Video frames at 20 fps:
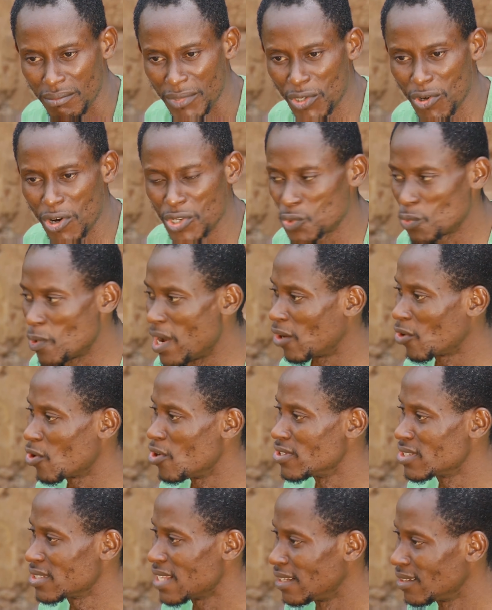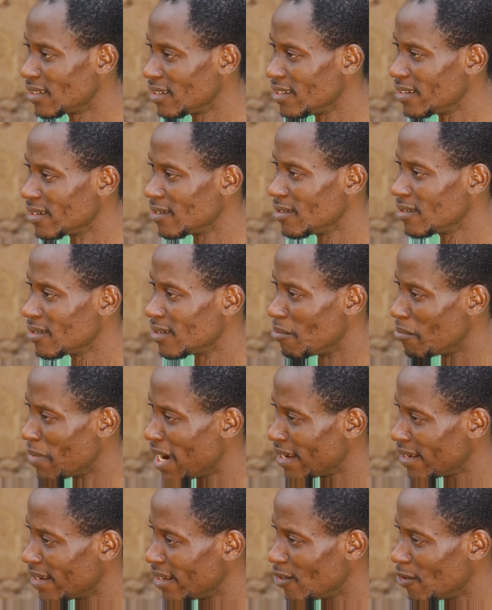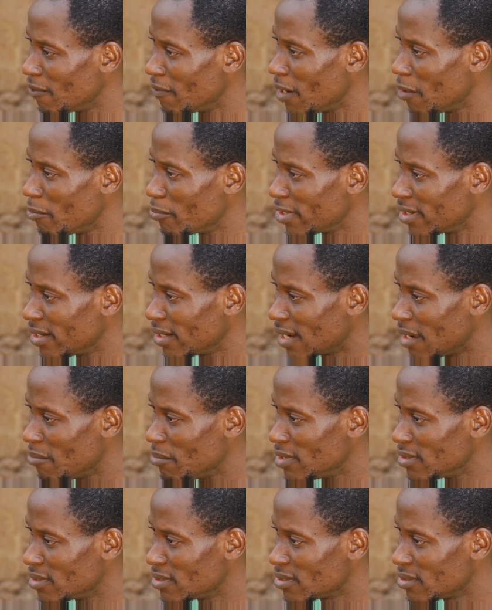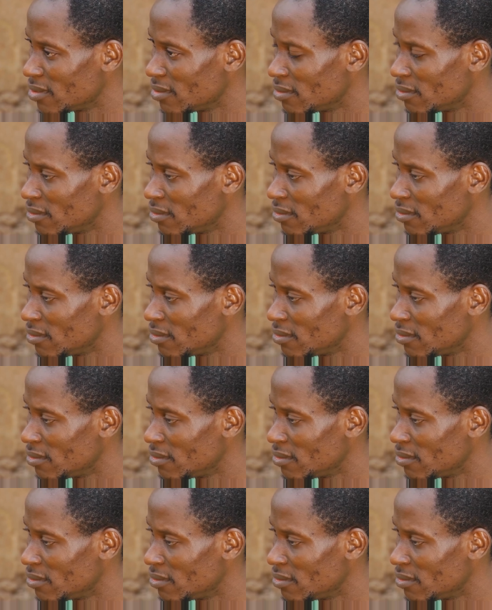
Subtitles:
because we are constantly reminded of our predicament.